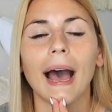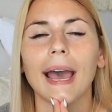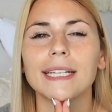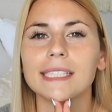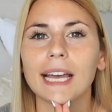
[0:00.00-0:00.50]

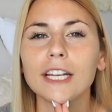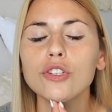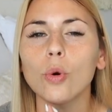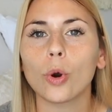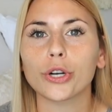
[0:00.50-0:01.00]
I decided
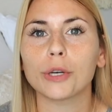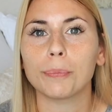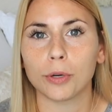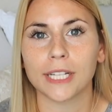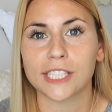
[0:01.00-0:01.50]
to order
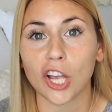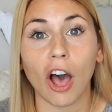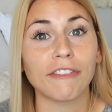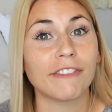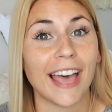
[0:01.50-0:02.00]
prints
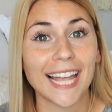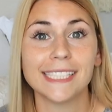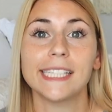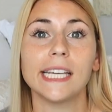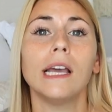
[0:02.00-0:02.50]
off of
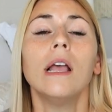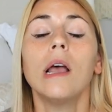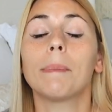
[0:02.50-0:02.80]
Etsy,